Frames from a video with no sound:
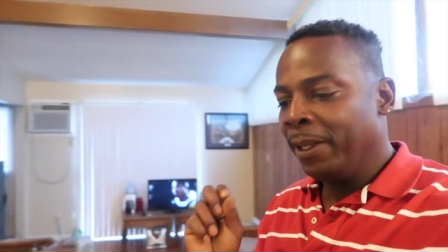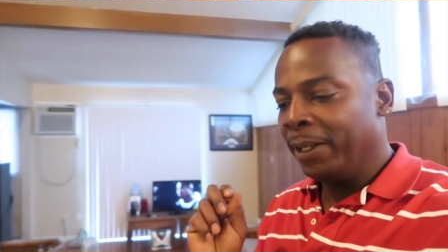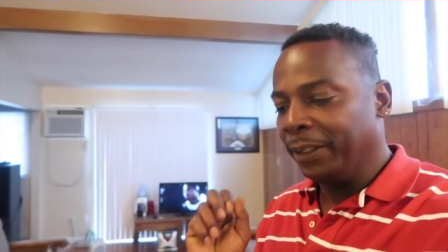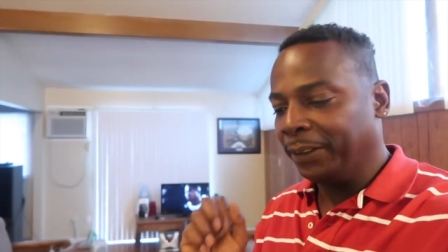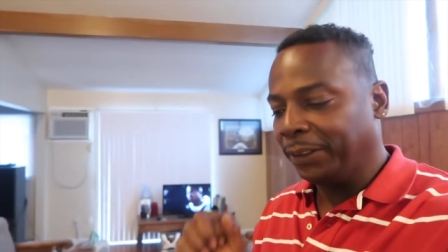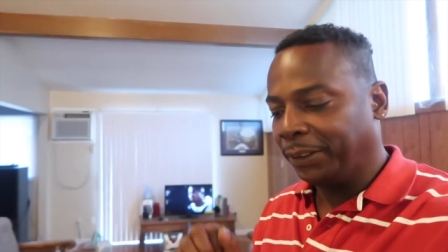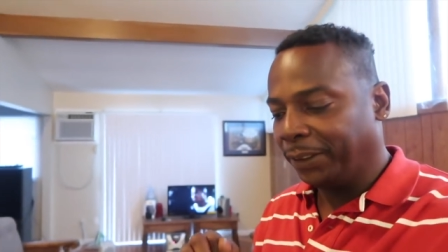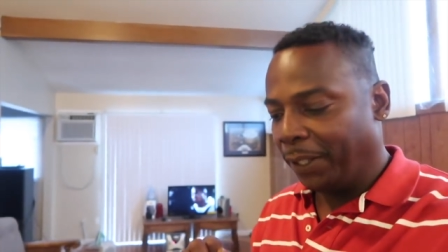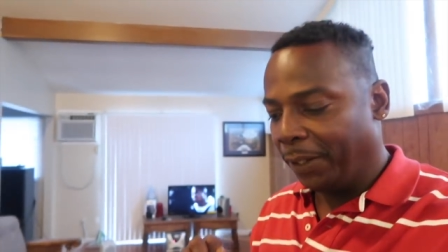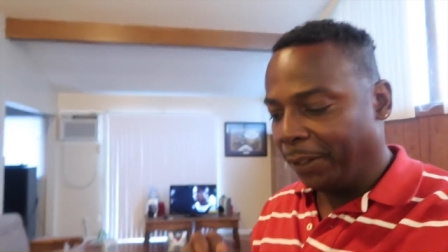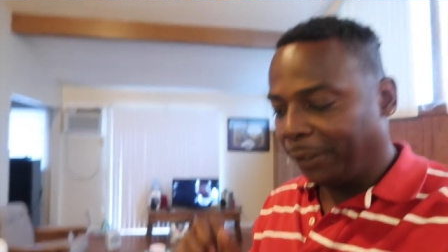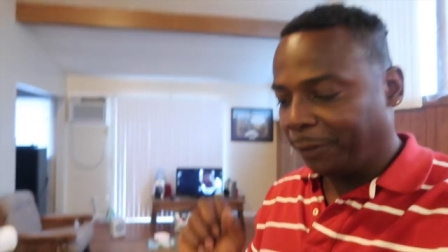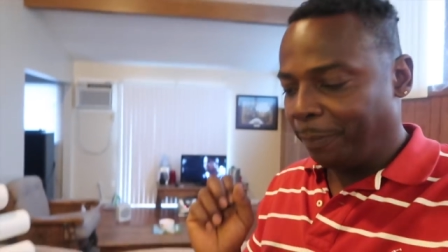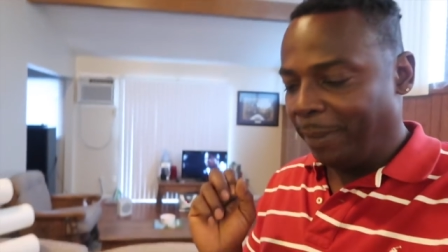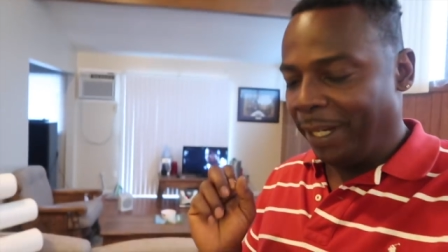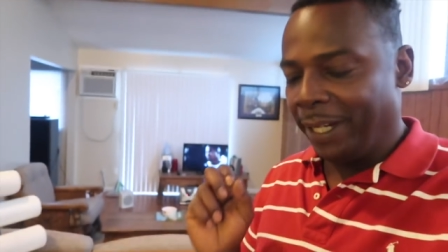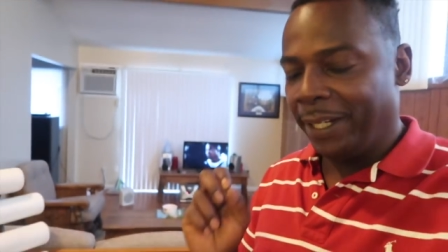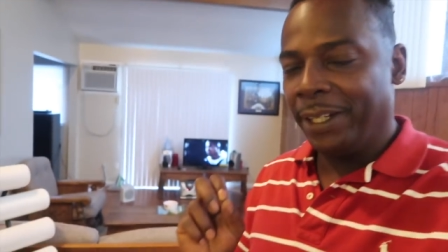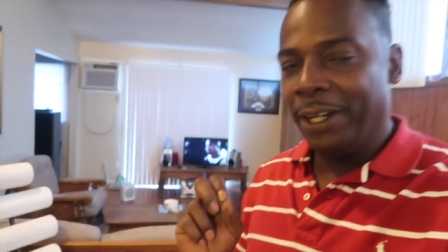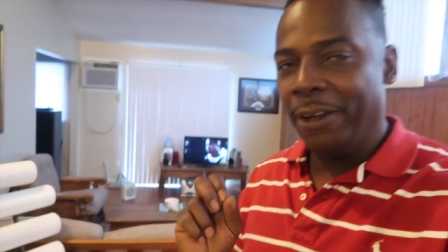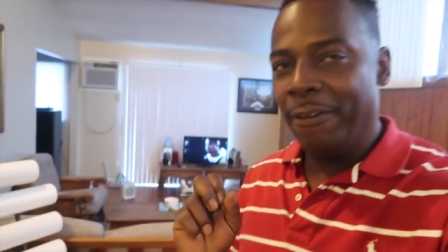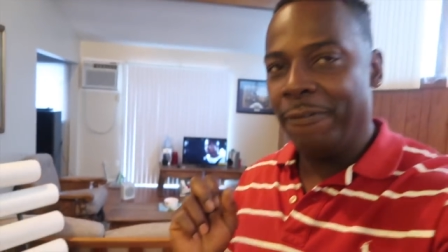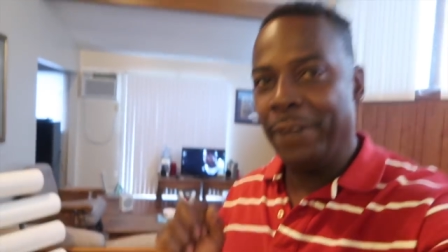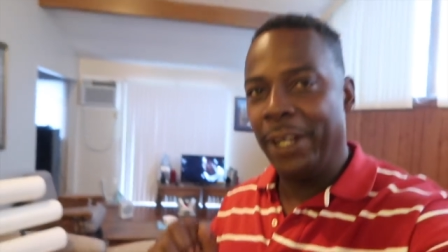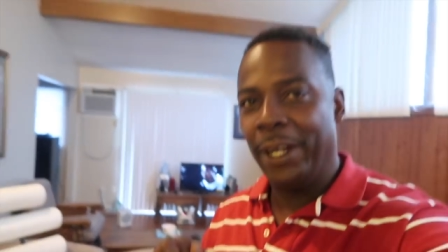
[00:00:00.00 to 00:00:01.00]
It starts
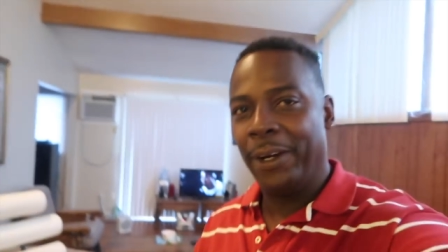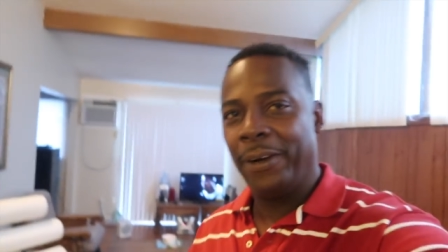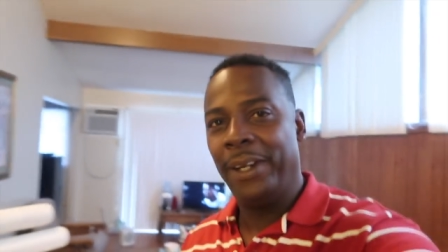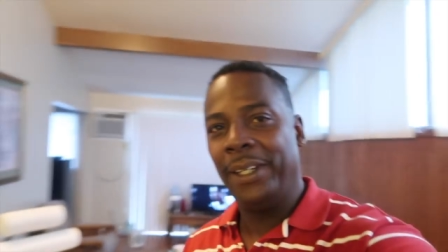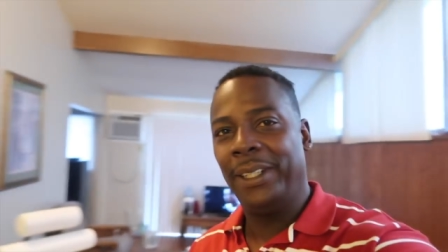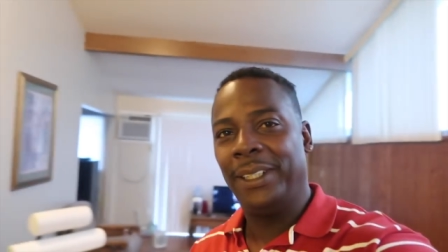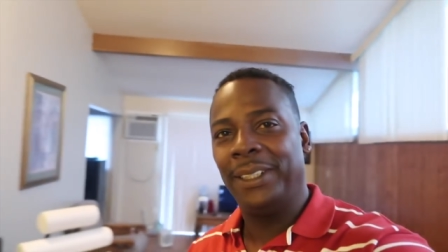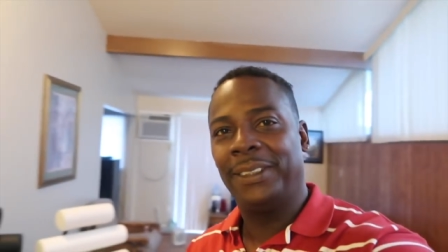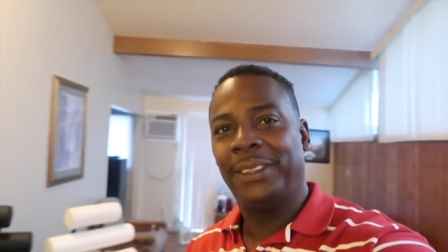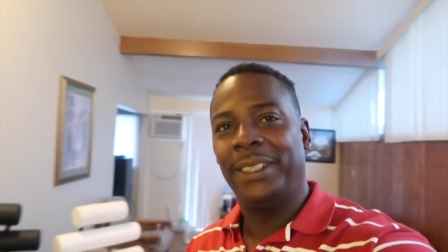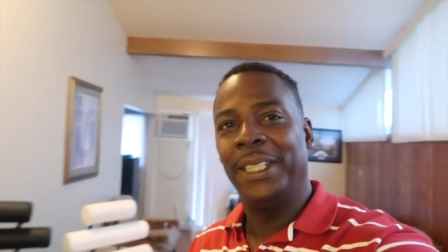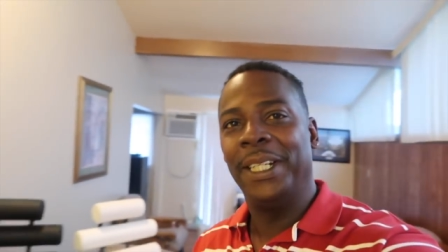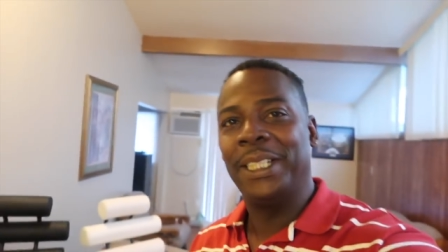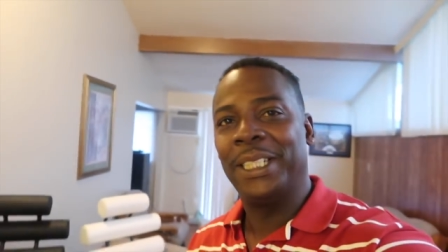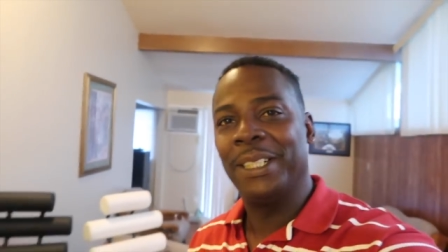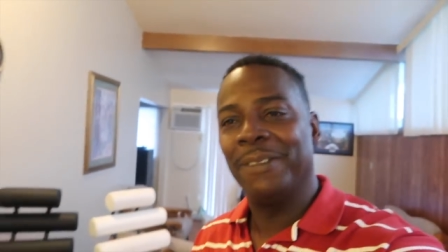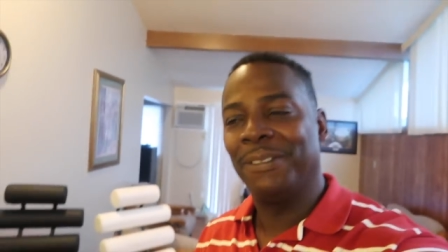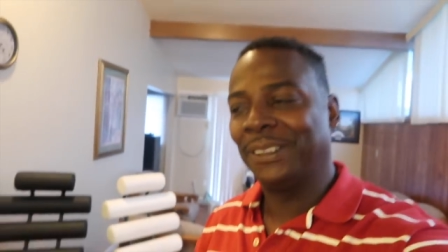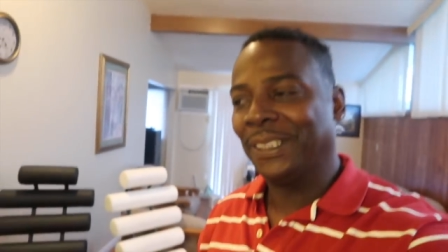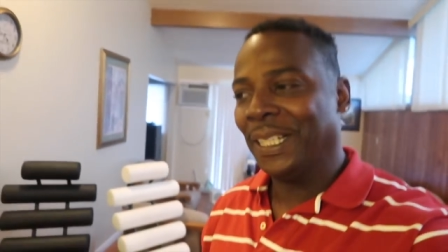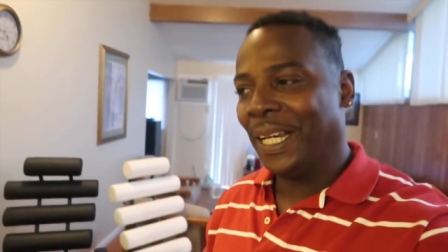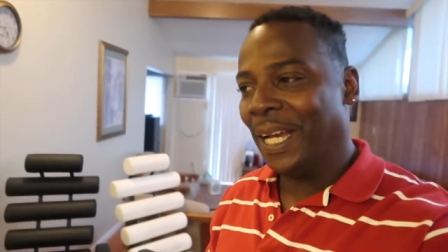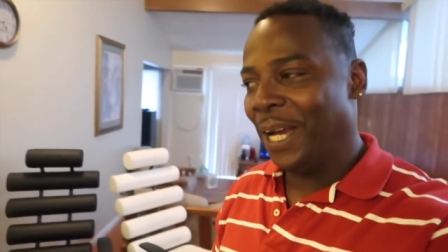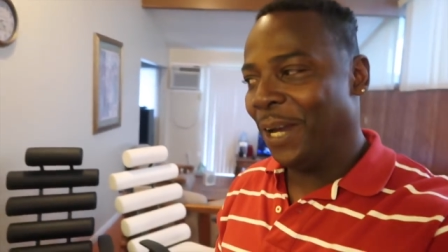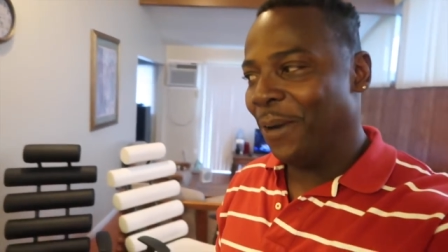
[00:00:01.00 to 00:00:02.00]
making a very
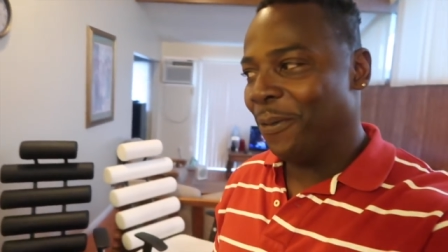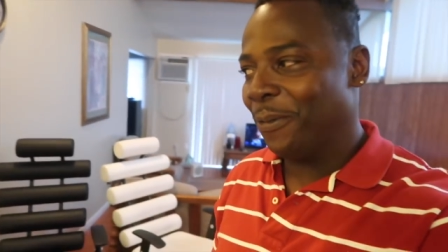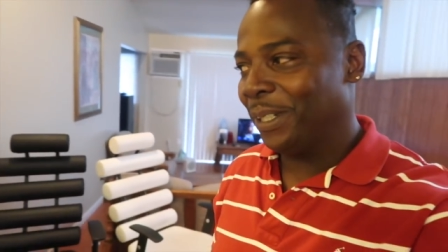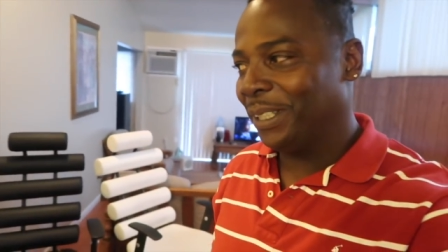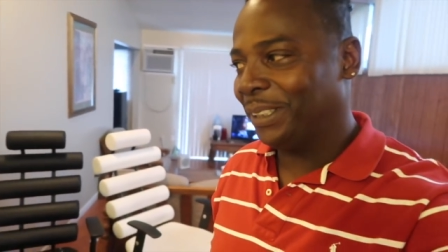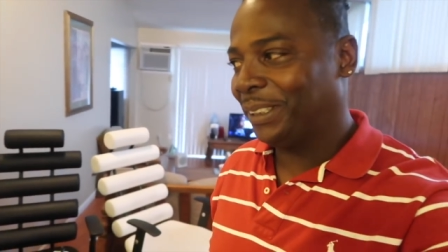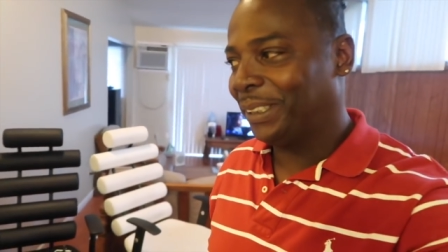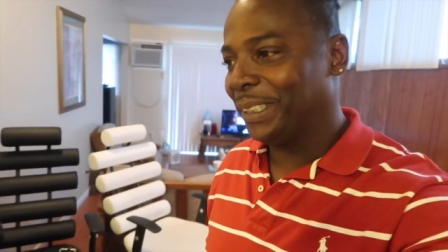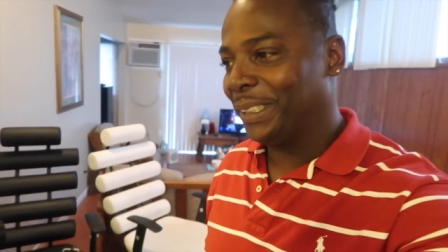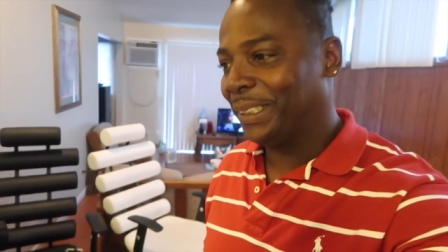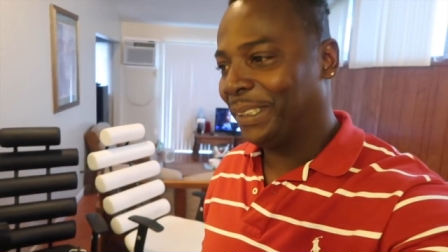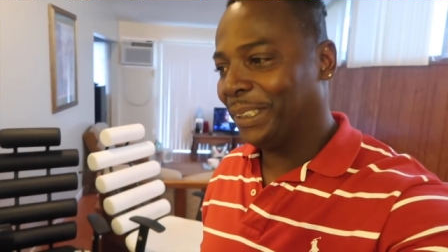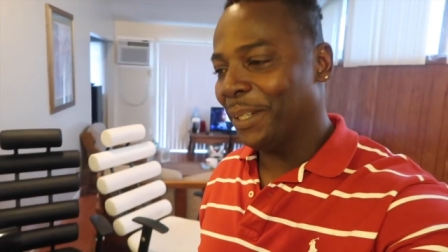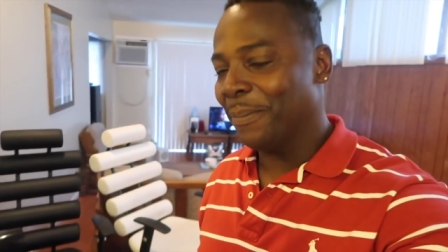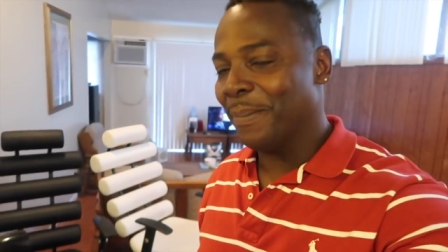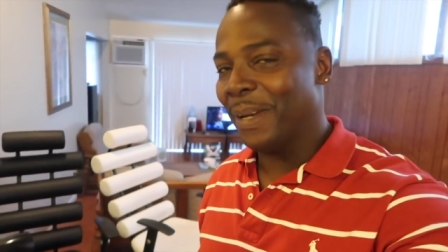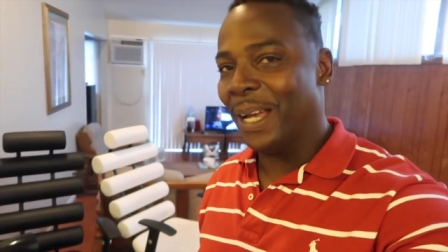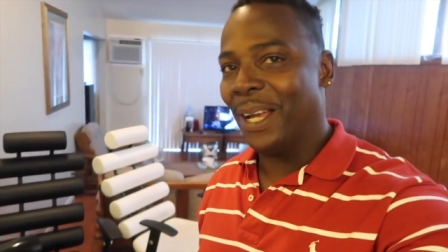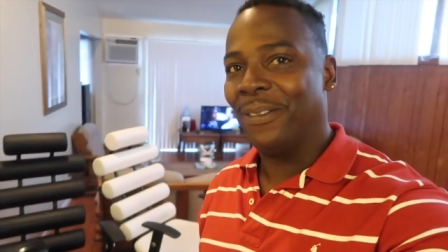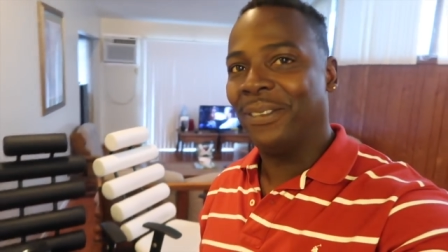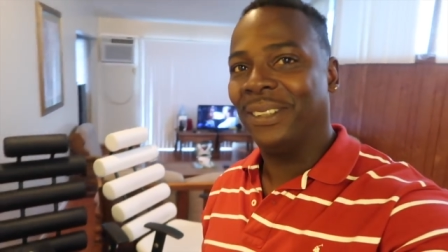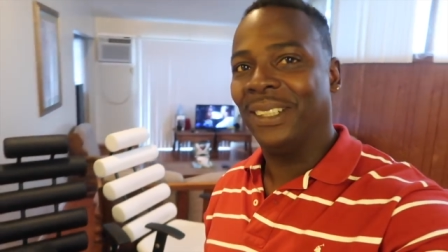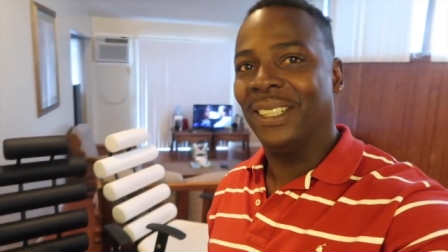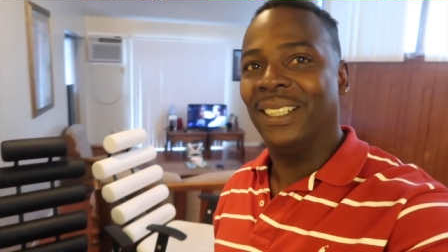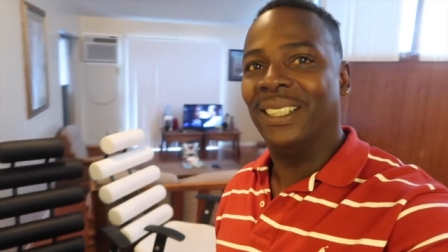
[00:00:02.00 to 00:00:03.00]
distinctive sound when it's just
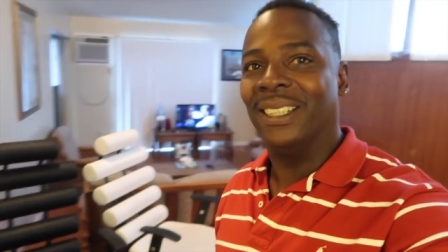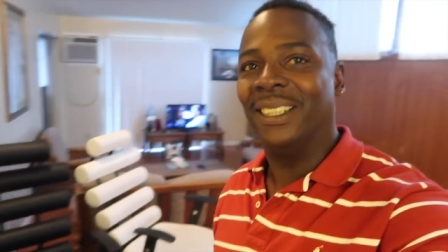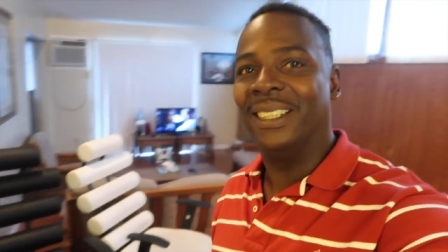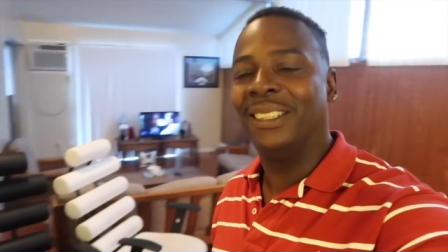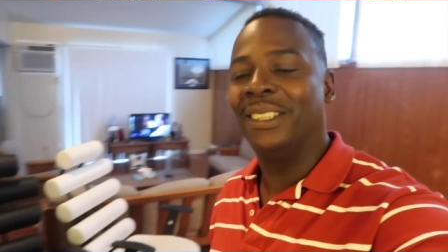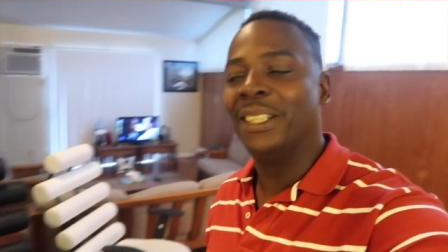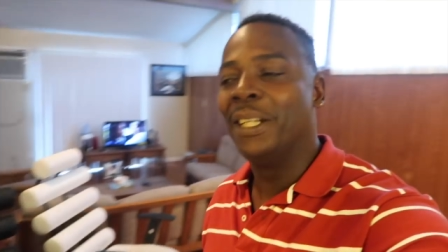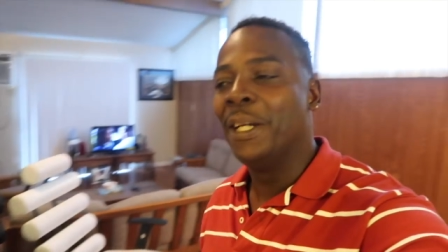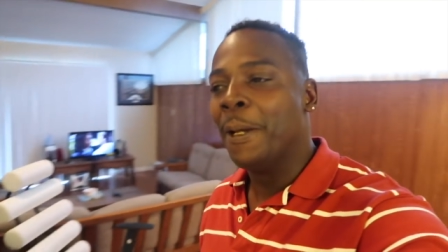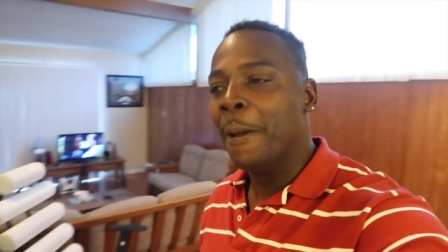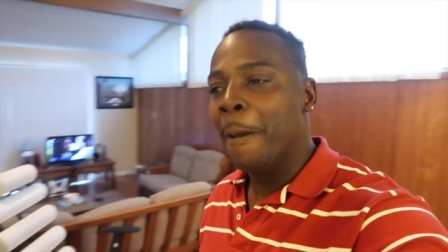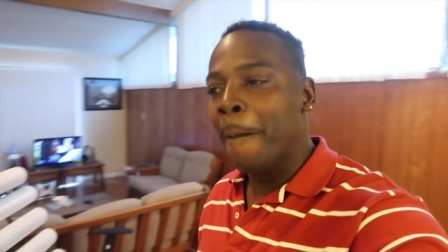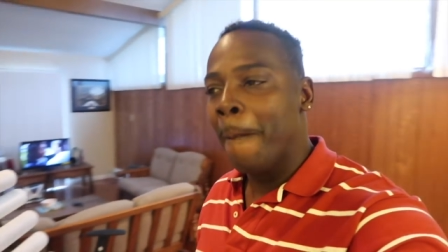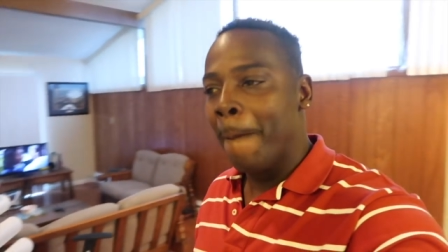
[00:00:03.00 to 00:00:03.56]
about done